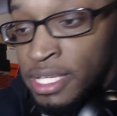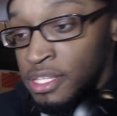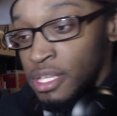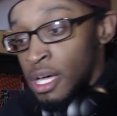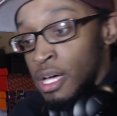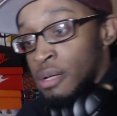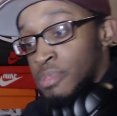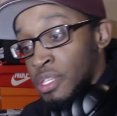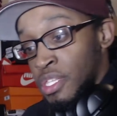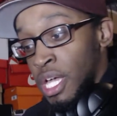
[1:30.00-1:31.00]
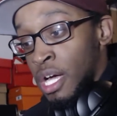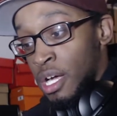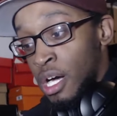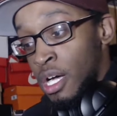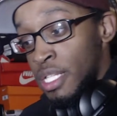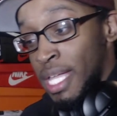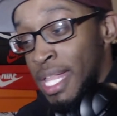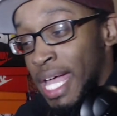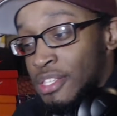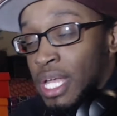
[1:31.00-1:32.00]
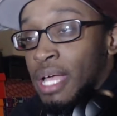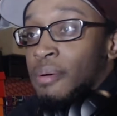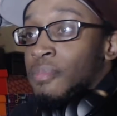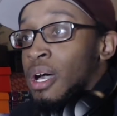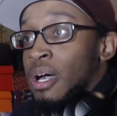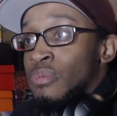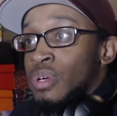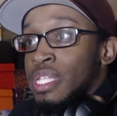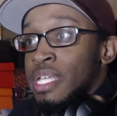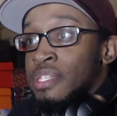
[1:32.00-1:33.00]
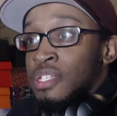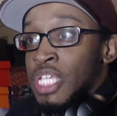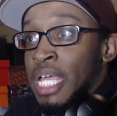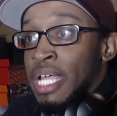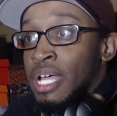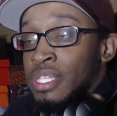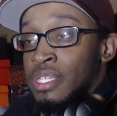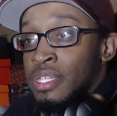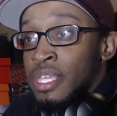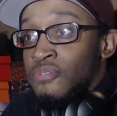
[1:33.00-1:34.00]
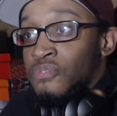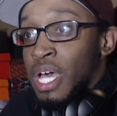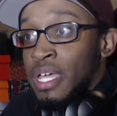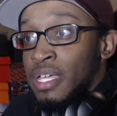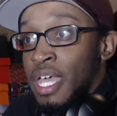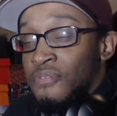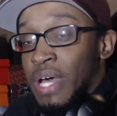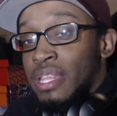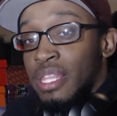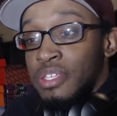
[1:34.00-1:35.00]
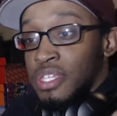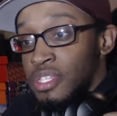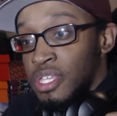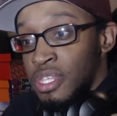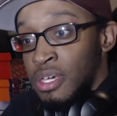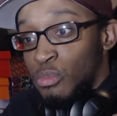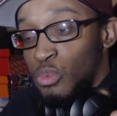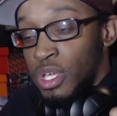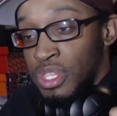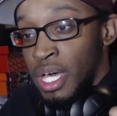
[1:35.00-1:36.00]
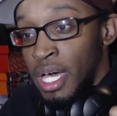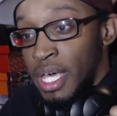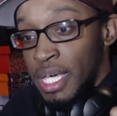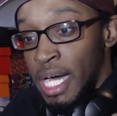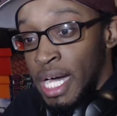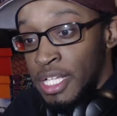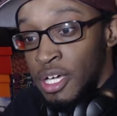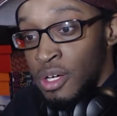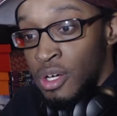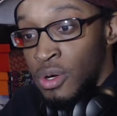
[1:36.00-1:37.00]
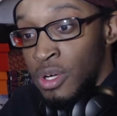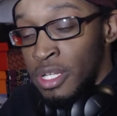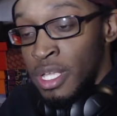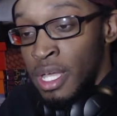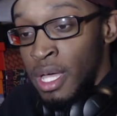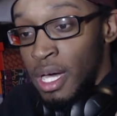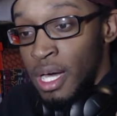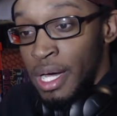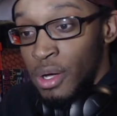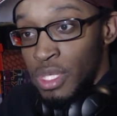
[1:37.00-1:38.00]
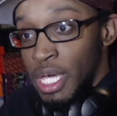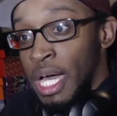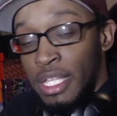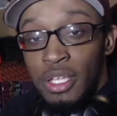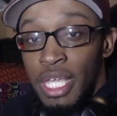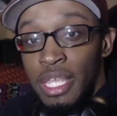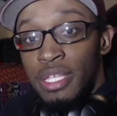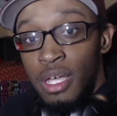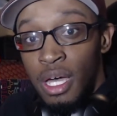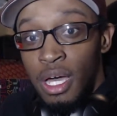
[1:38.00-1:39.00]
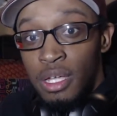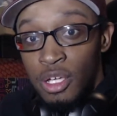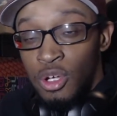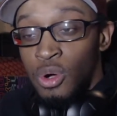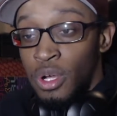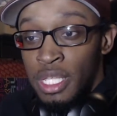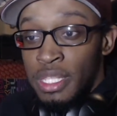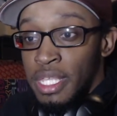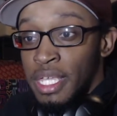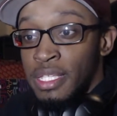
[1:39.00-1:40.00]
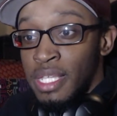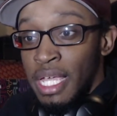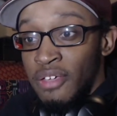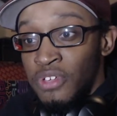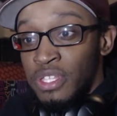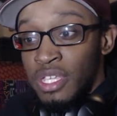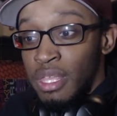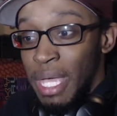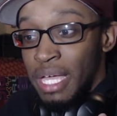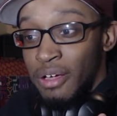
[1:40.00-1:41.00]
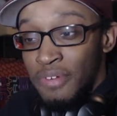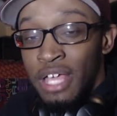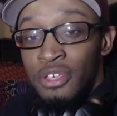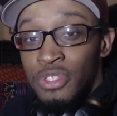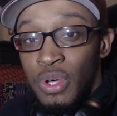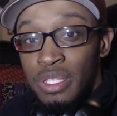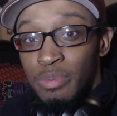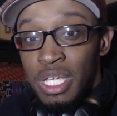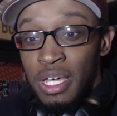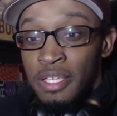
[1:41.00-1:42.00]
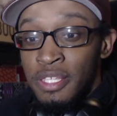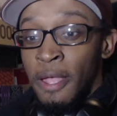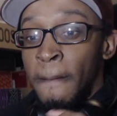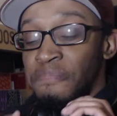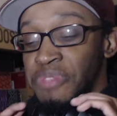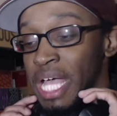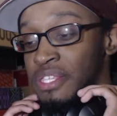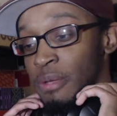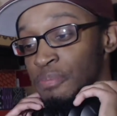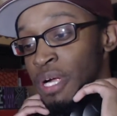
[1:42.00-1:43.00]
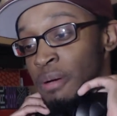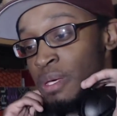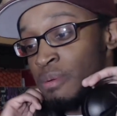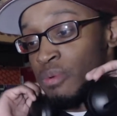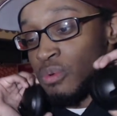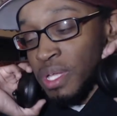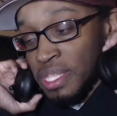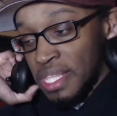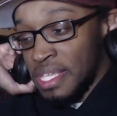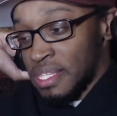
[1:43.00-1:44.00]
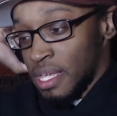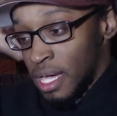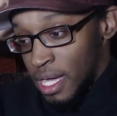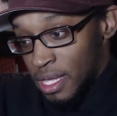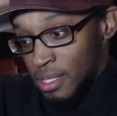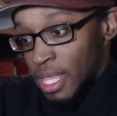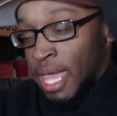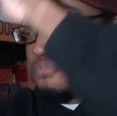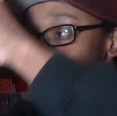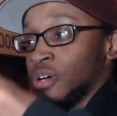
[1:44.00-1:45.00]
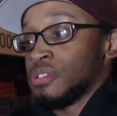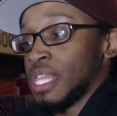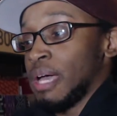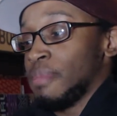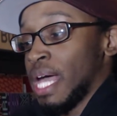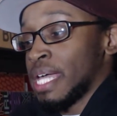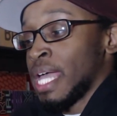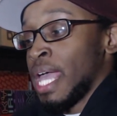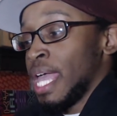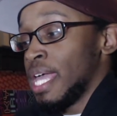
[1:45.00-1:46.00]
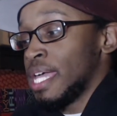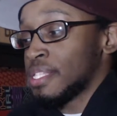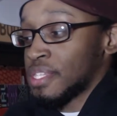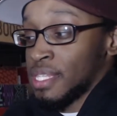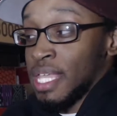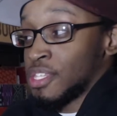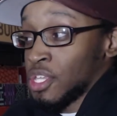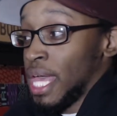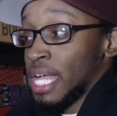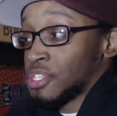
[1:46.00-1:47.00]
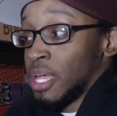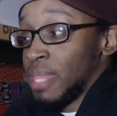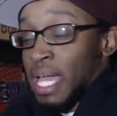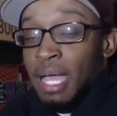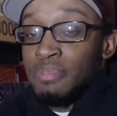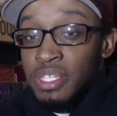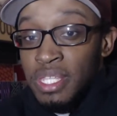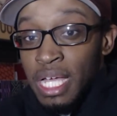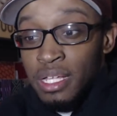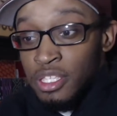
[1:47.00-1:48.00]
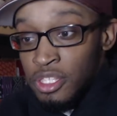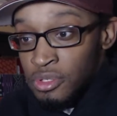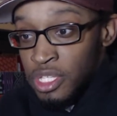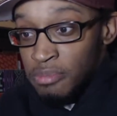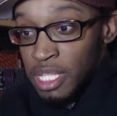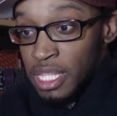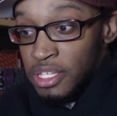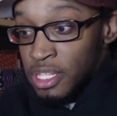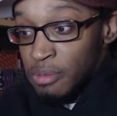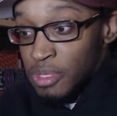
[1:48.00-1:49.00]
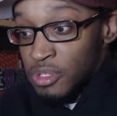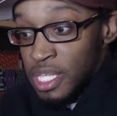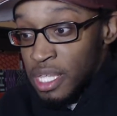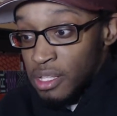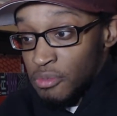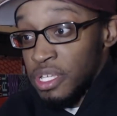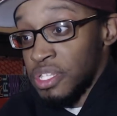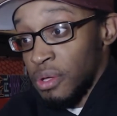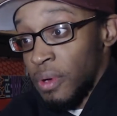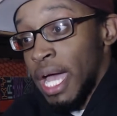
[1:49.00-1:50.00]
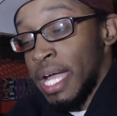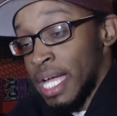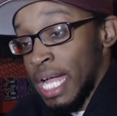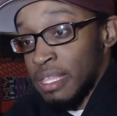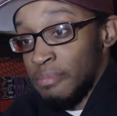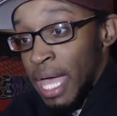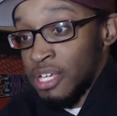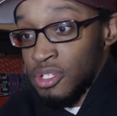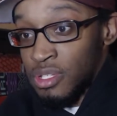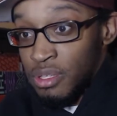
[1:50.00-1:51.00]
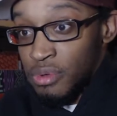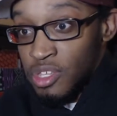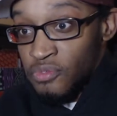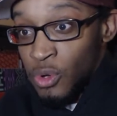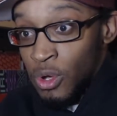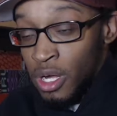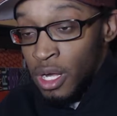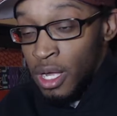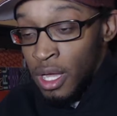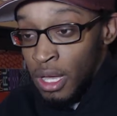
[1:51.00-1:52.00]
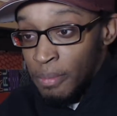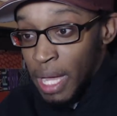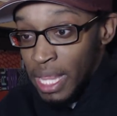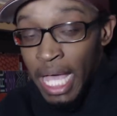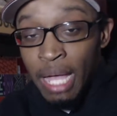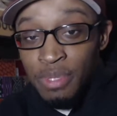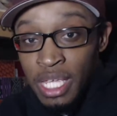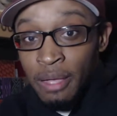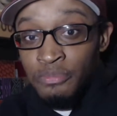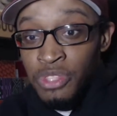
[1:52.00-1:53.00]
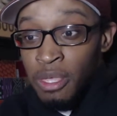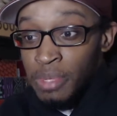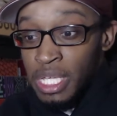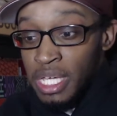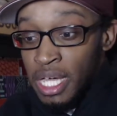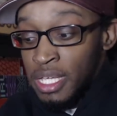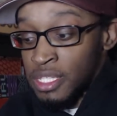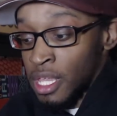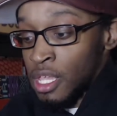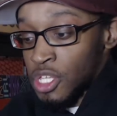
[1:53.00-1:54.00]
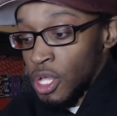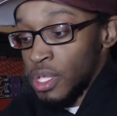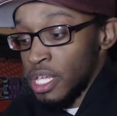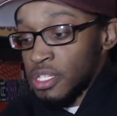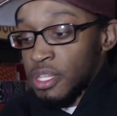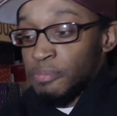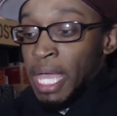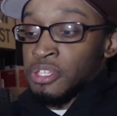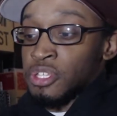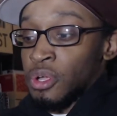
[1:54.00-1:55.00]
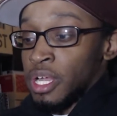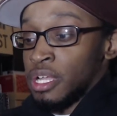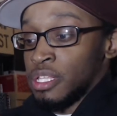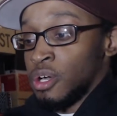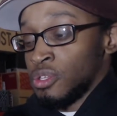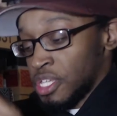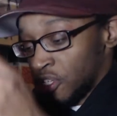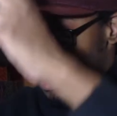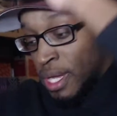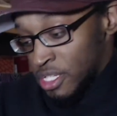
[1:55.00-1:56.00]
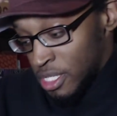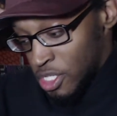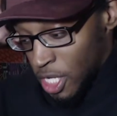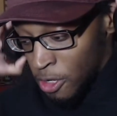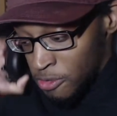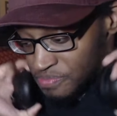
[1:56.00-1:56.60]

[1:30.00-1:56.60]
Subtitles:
to talk on the, and that's why I would need to check out to see if I listen to them with the audio cord, or the audio, yeah, the cord and things, like if it's gonna make a rattle noise, because that's the problem with these headphones. And I'm like, it's so that's why I'm like, I'm just not gonna use them to listen to music. The reason why I got them actually was for my laptop, because so here's the backstory on the whole situation. So